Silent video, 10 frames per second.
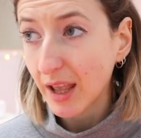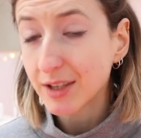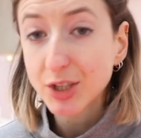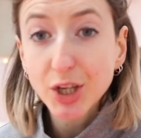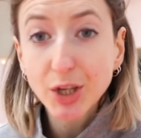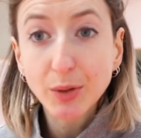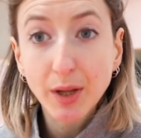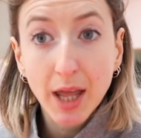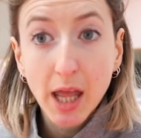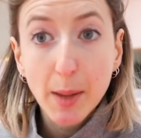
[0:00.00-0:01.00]
And two,
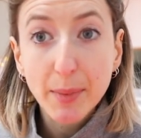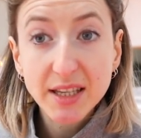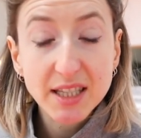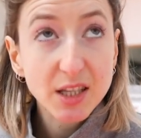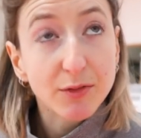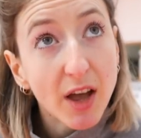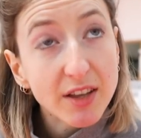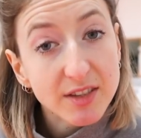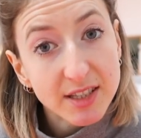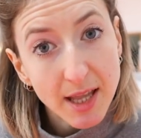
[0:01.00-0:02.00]
because it's the
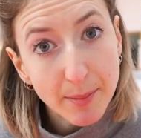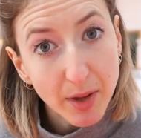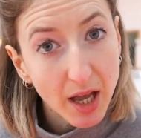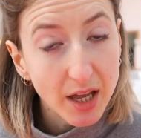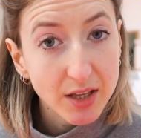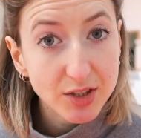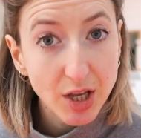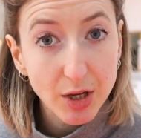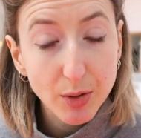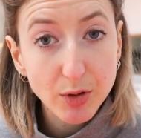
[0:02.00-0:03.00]
1st of December,
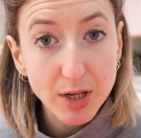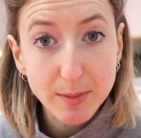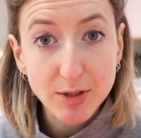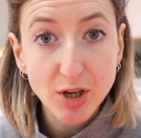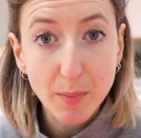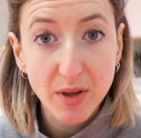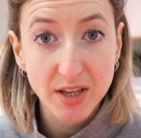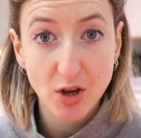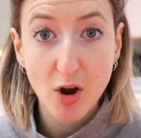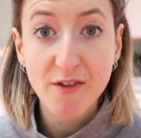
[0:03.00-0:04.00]
so Christmas
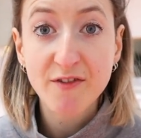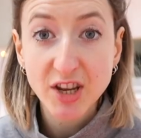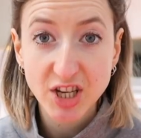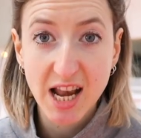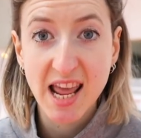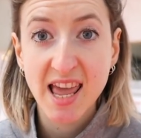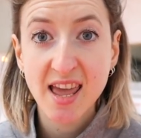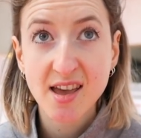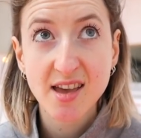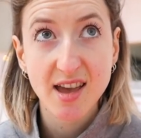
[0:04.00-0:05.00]
jumpers are
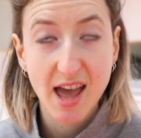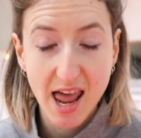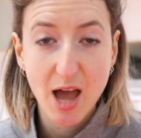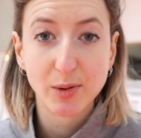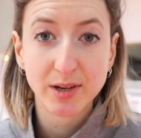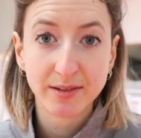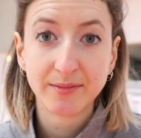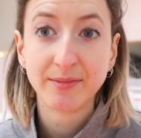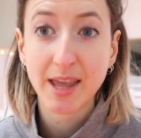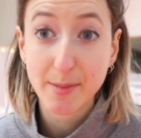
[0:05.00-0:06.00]
officially allowed,
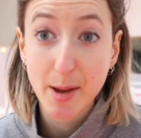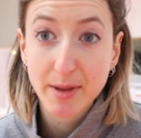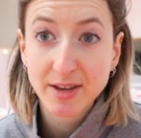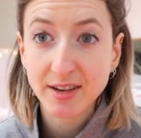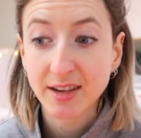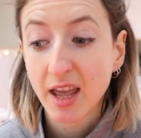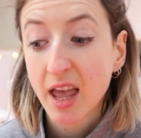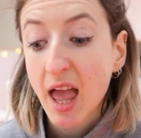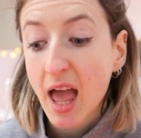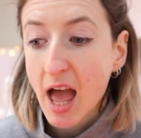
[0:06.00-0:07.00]
in my opinion.
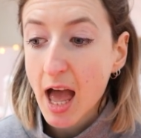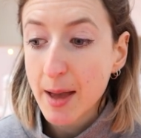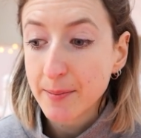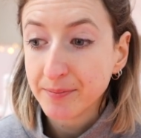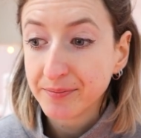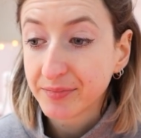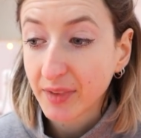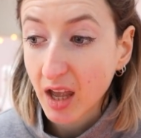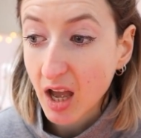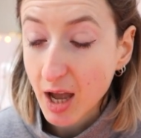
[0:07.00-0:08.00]
Um,
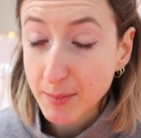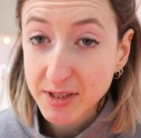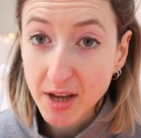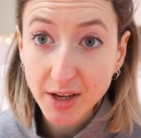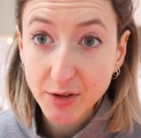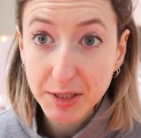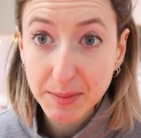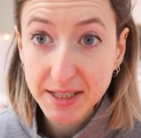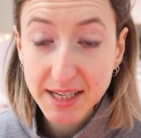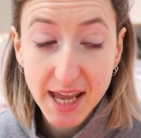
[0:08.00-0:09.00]
I'm starting
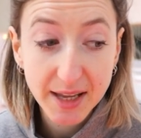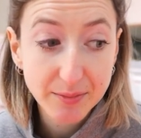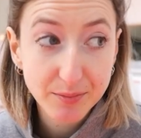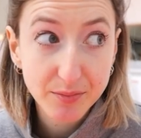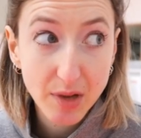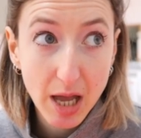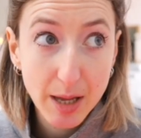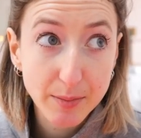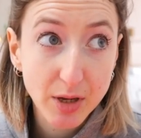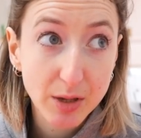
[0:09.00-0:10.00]
Christmas today.
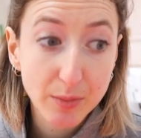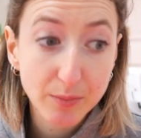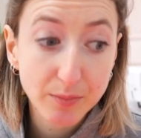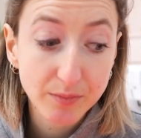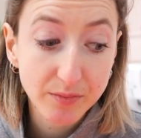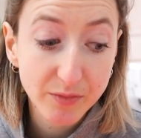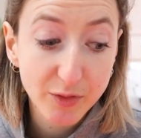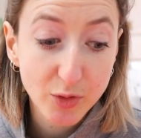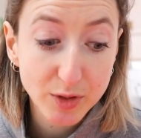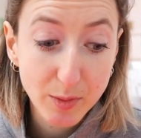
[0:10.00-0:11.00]
I'm gonna
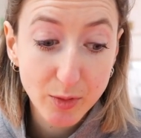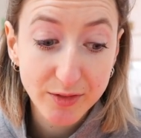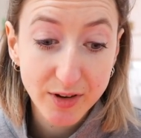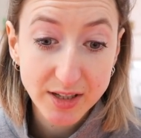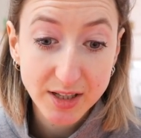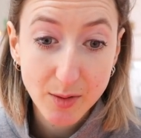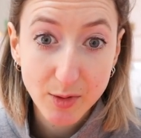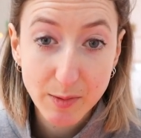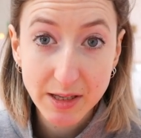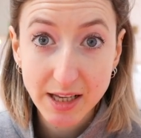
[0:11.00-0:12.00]
force my boyfriend to come
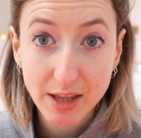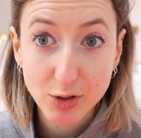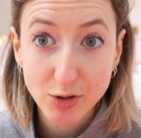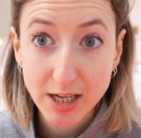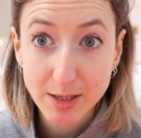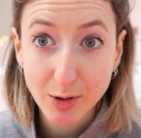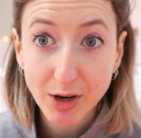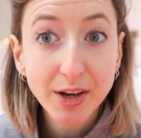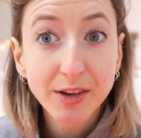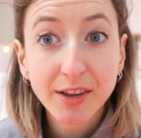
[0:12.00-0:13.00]
with me to get the tree tomorrow.